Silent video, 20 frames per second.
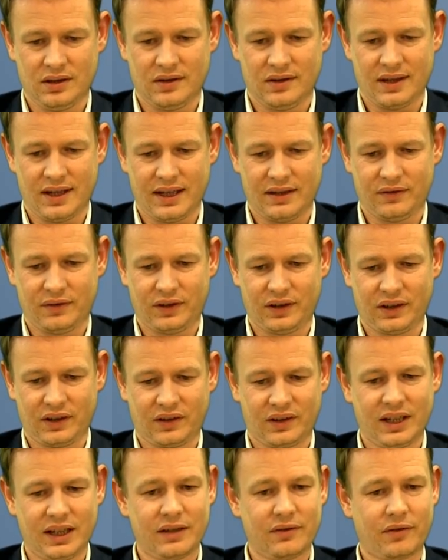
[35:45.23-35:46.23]
Knight
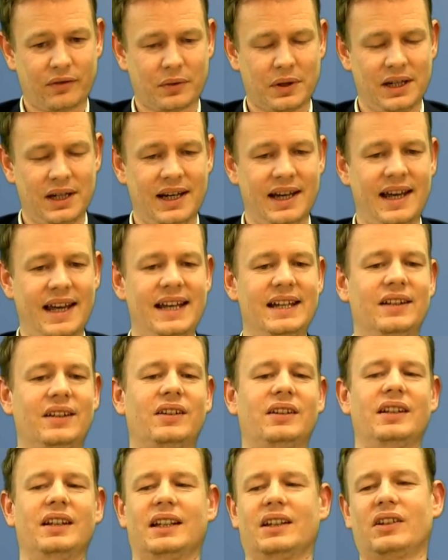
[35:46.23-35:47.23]
F6, Knight F3,
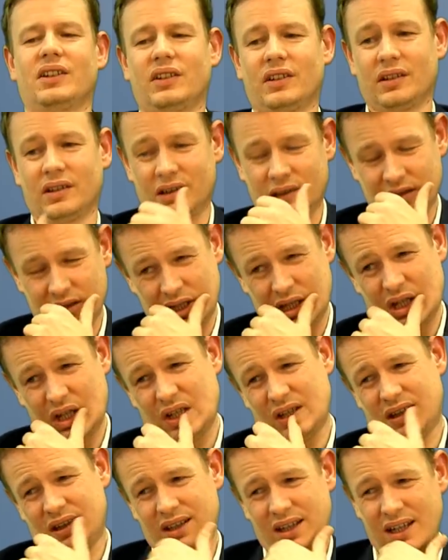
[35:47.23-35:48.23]
A6.
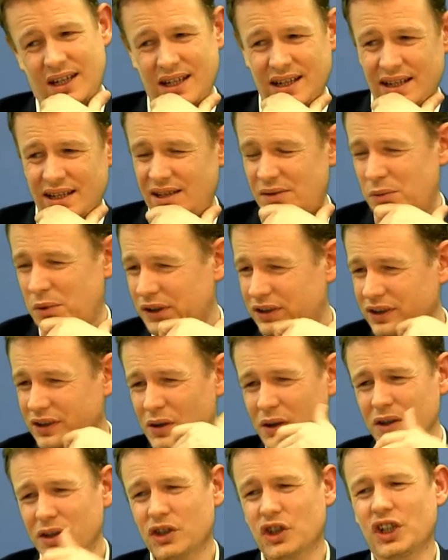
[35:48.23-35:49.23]
The, what's it
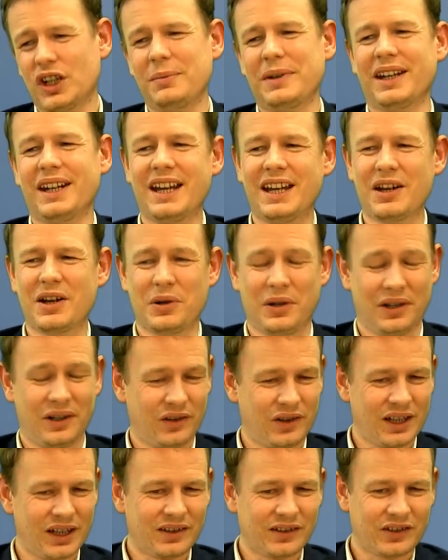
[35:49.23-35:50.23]
called? Chigonenko.
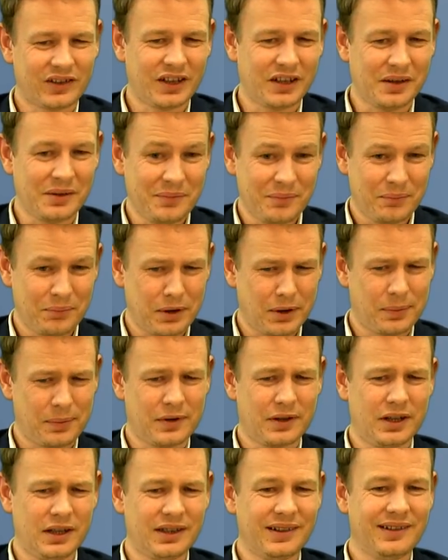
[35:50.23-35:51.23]
Is that still
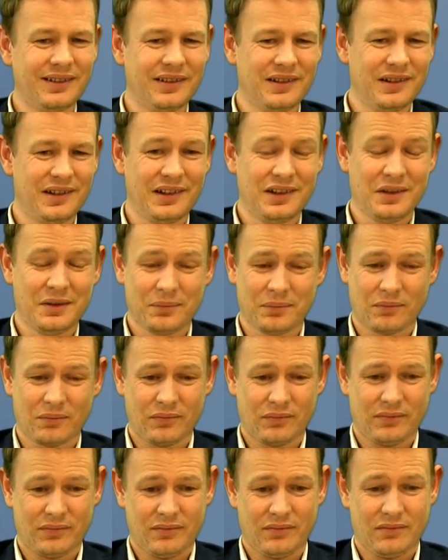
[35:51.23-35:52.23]
popular?
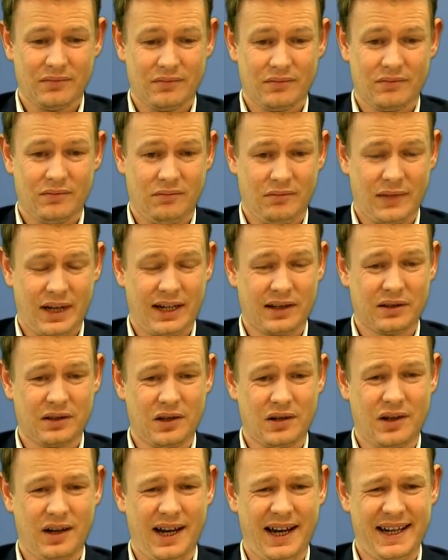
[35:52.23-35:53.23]
I don't
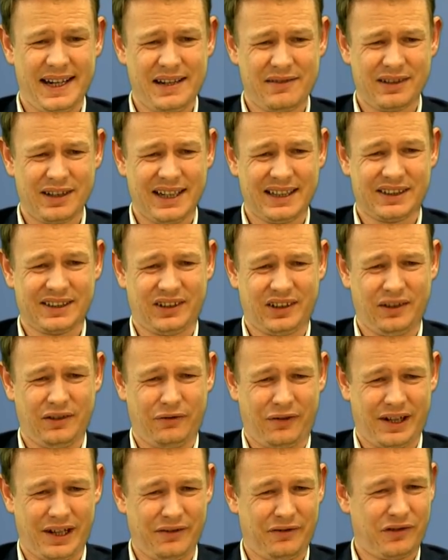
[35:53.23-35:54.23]
know. I never liked
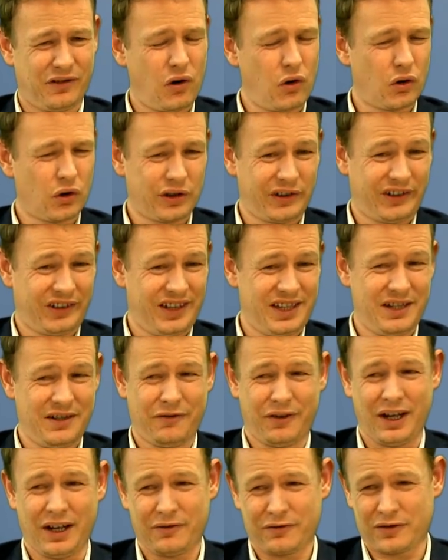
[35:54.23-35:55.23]
C5 or
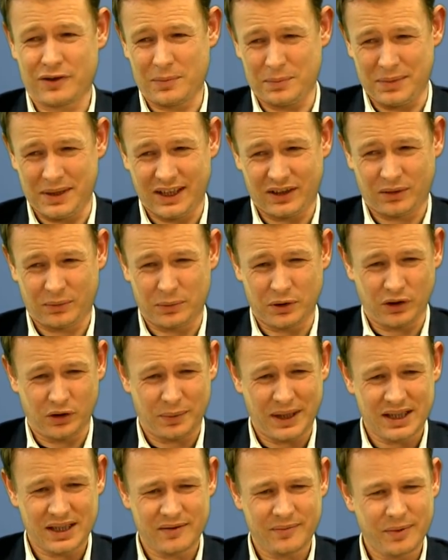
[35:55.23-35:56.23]
CD5 from black's
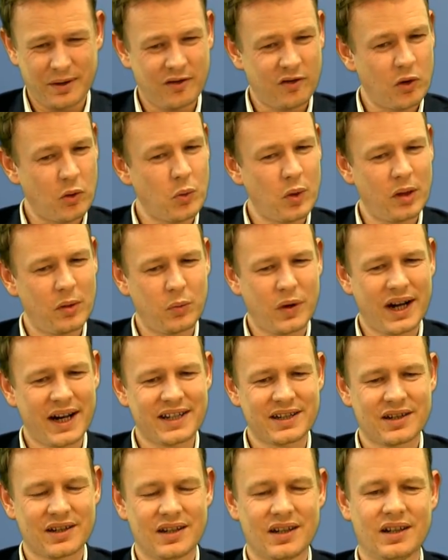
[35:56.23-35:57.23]
perspective, but with
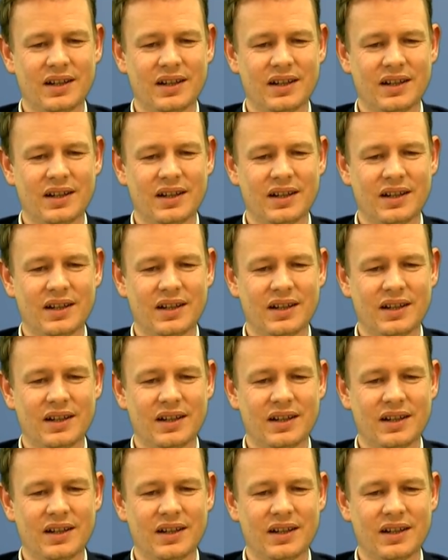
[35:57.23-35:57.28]
white,